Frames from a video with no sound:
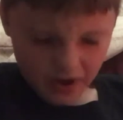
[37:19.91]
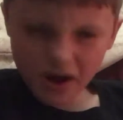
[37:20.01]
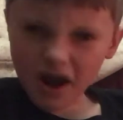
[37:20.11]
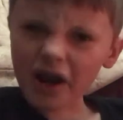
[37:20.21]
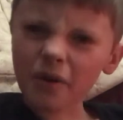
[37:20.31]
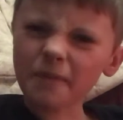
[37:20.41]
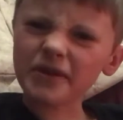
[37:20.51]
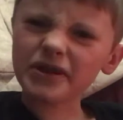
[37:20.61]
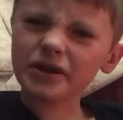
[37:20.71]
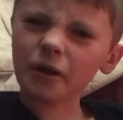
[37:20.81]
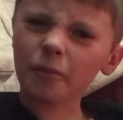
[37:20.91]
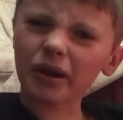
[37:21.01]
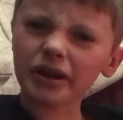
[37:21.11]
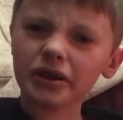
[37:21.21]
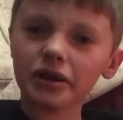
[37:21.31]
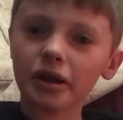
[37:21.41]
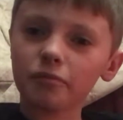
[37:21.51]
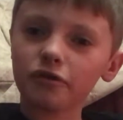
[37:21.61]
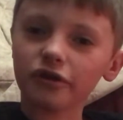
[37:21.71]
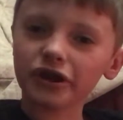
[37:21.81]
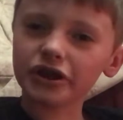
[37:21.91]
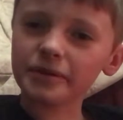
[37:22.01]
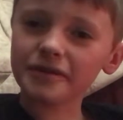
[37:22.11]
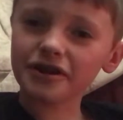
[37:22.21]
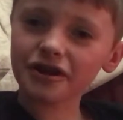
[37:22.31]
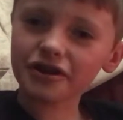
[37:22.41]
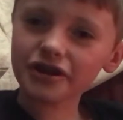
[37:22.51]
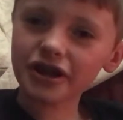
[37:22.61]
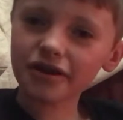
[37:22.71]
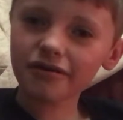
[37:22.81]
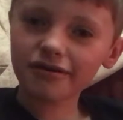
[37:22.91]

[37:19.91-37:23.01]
I hope this is on my Deadpool X Chimichangas channel.